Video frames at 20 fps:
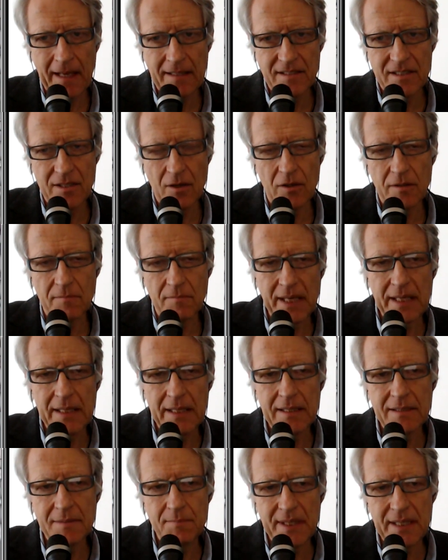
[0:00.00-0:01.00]
and so on. But
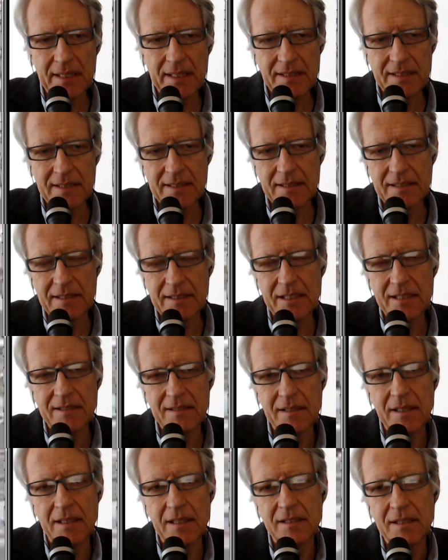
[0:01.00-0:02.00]
it's
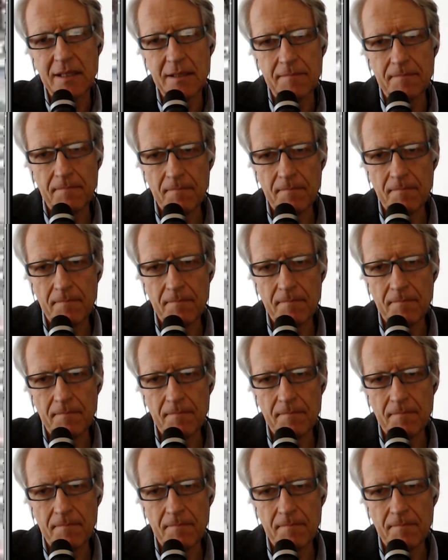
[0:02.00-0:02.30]
just that